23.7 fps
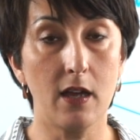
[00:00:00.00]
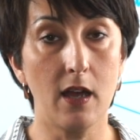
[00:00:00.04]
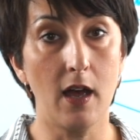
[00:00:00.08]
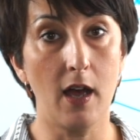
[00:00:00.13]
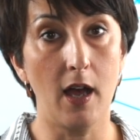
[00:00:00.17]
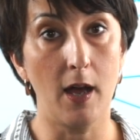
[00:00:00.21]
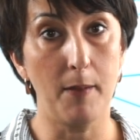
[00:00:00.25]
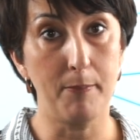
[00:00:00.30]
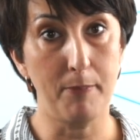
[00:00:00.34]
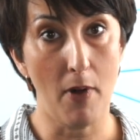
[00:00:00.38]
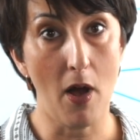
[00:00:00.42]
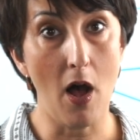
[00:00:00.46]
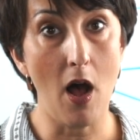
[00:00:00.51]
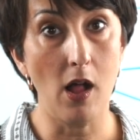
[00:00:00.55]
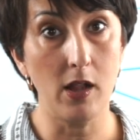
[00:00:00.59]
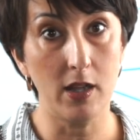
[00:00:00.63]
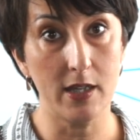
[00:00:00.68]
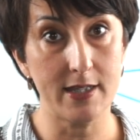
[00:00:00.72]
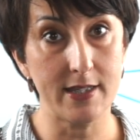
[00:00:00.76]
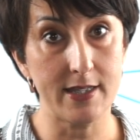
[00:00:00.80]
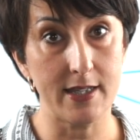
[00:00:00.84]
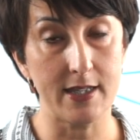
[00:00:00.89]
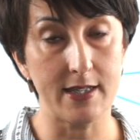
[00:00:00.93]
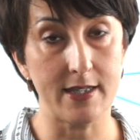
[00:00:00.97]
uh,
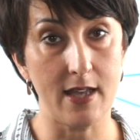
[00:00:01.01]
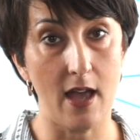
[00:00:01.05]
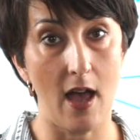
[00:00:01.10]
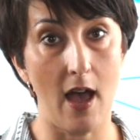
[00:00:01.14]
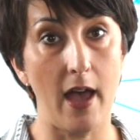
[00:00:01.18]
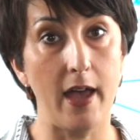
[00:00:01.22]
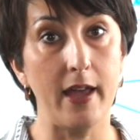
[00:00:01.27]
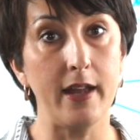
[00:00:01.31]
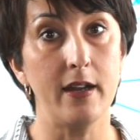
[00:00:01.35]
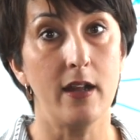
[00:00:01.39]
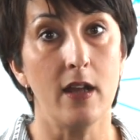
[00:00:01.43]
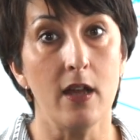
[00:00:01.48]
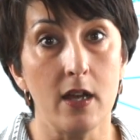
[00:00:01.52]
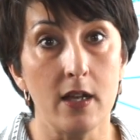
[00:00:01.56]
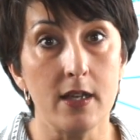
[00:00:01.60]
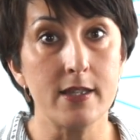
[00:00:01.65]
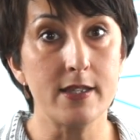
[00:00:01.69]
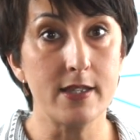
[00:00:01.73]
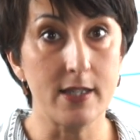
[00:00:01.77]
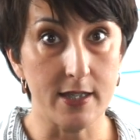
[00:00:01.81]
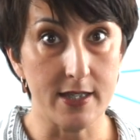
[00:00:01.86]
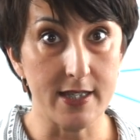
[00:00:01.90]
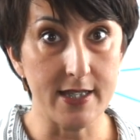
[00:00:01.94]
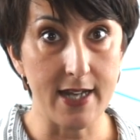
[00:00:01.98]
policy side
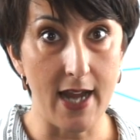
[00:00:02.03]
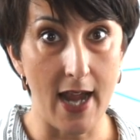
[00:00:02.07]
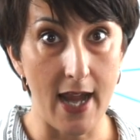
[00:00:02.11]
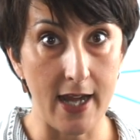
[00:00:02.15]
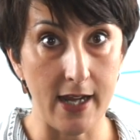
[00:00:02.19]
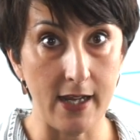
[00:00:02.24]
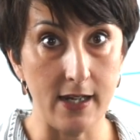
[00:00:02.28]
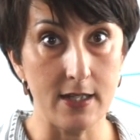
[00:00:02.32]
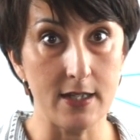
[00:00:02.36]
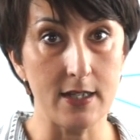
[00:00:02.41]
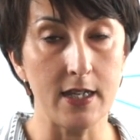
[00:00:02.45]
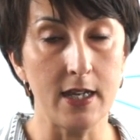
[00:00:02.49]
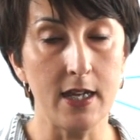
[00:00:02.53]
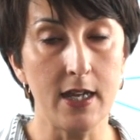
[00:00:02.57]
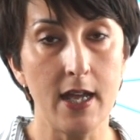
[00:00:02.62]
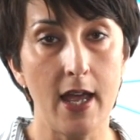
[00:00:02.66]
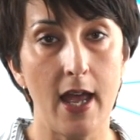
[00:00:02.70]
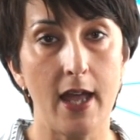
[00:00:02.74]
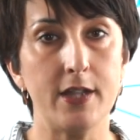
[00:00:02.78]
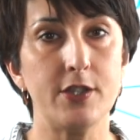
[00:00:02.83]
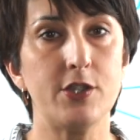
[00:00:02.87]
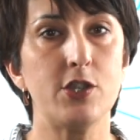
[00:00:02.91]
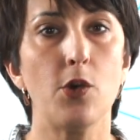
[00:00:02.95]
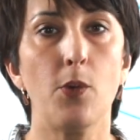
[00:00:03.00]
sustained.
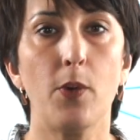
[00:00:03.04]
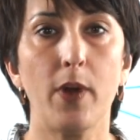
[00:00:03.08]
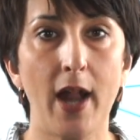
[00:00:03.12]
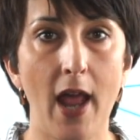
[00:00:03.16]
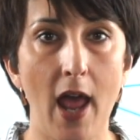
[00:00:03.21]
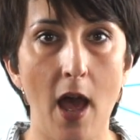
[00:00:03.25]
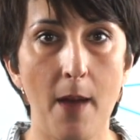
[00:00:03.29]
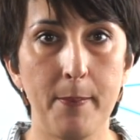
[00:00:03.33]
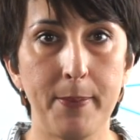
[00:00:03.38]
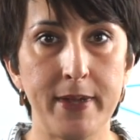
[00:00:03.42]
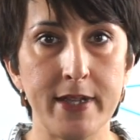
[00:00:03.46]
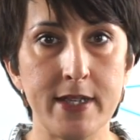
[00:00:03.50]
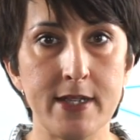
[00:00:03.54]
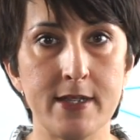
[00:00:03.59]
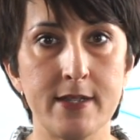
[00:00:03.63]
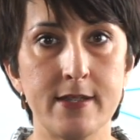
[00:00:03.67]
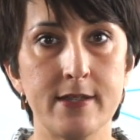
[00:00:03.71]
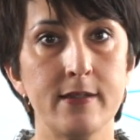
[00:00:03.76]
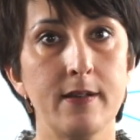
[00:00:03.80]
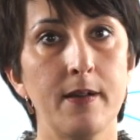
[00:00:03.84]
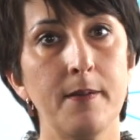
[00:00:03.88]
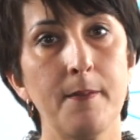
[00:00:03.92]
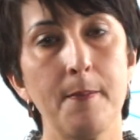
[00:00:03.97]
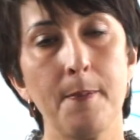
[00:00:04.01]
And so what happens?